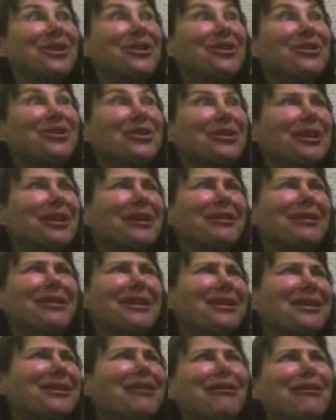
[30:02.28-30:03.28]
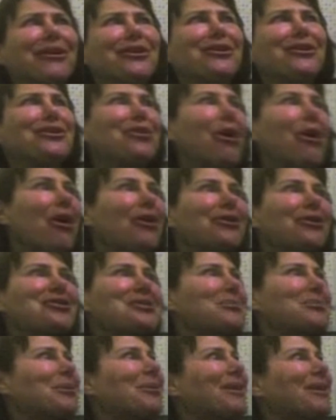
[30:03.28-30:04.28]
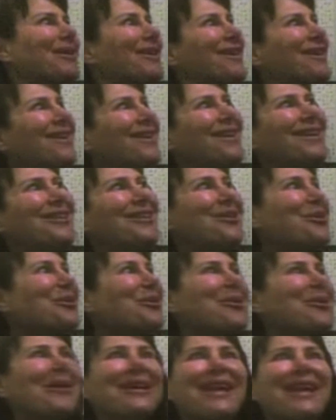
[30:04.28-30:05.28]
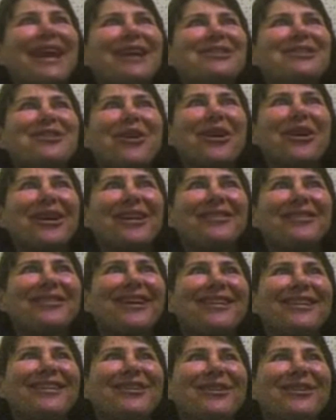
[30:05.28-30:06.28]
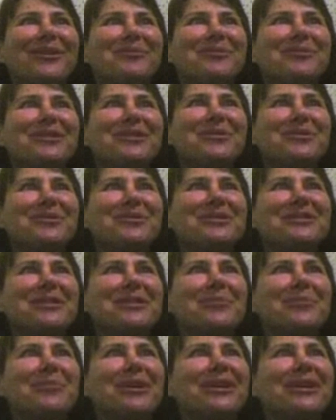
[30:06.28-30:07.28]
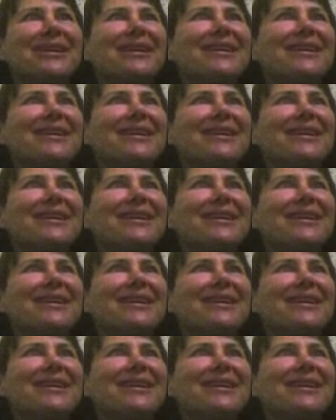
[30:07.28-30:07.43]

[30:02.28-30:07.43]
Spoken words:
you talk or something? I'm like, you know, no, I can't talk. I've got, you know, I'm living with somebody.